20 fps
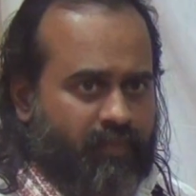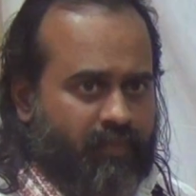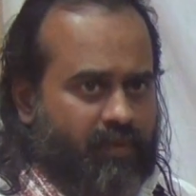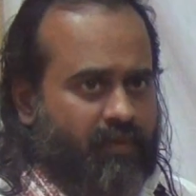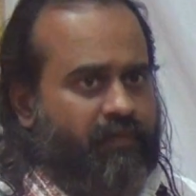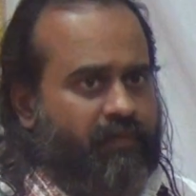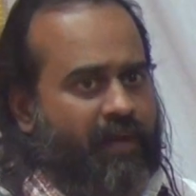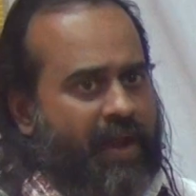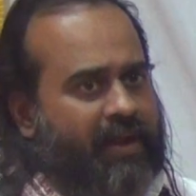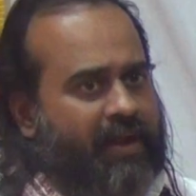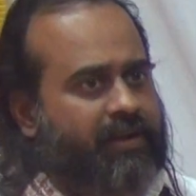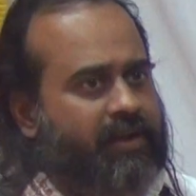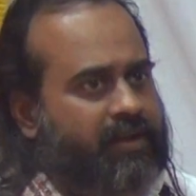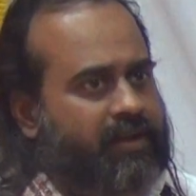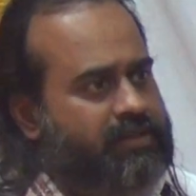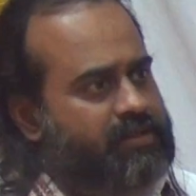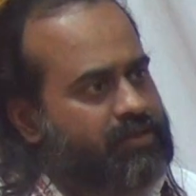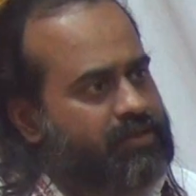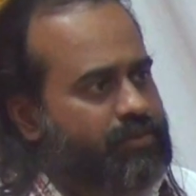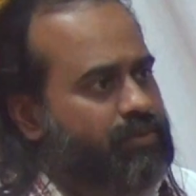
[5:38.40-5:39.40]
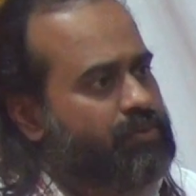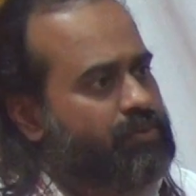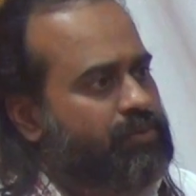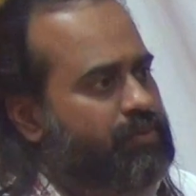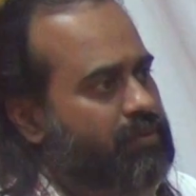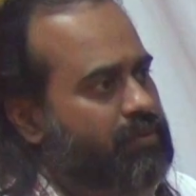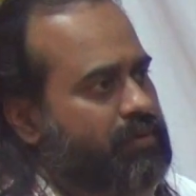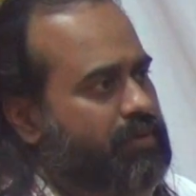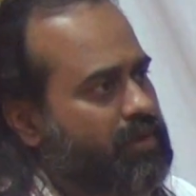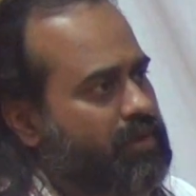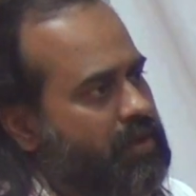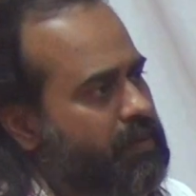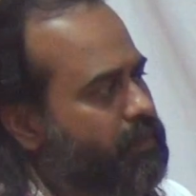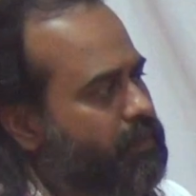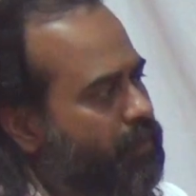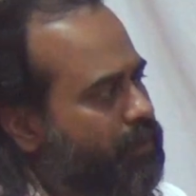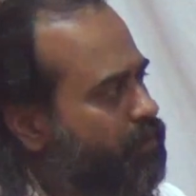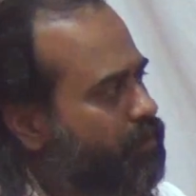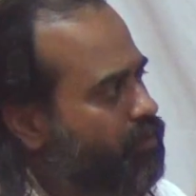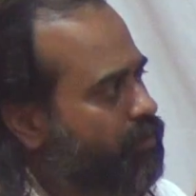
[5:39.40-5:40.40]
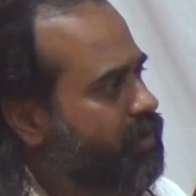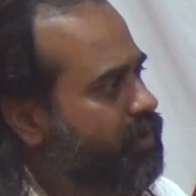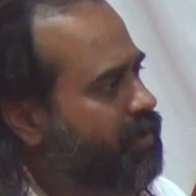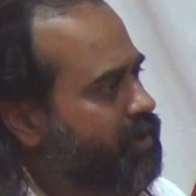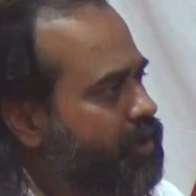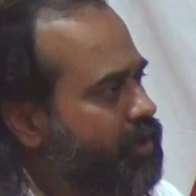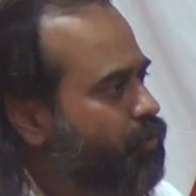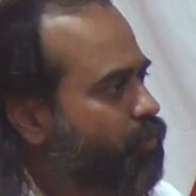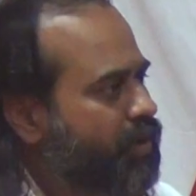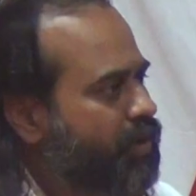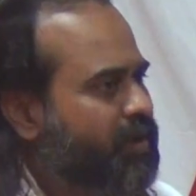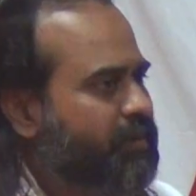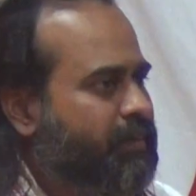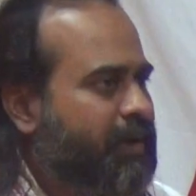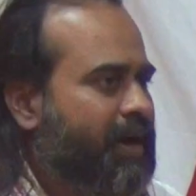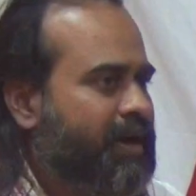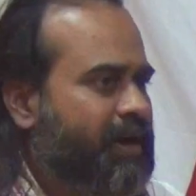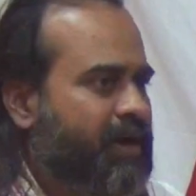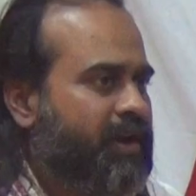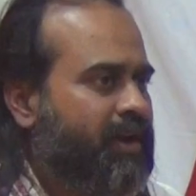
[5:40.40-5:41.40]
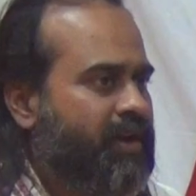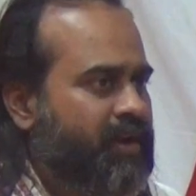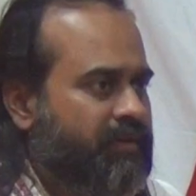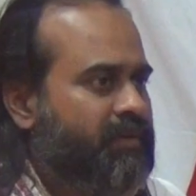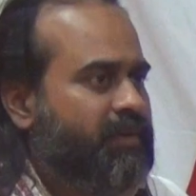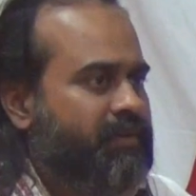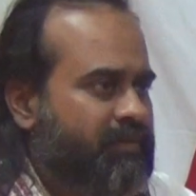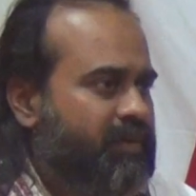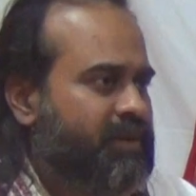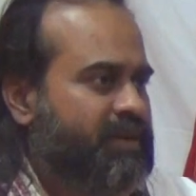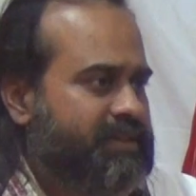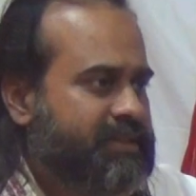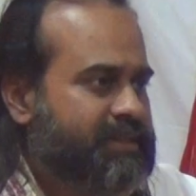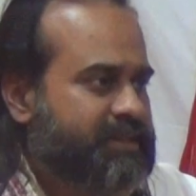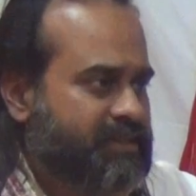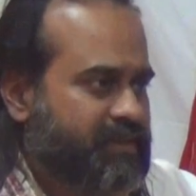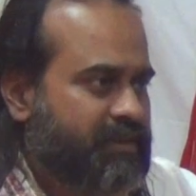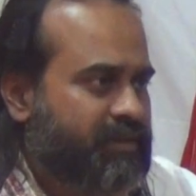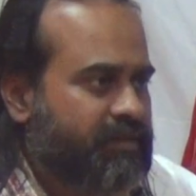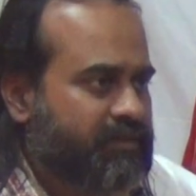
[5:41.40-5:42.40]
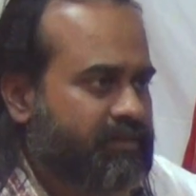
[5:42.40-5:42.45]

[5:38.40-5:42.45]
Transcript: The fact is you keep on doing equally badly, even worse.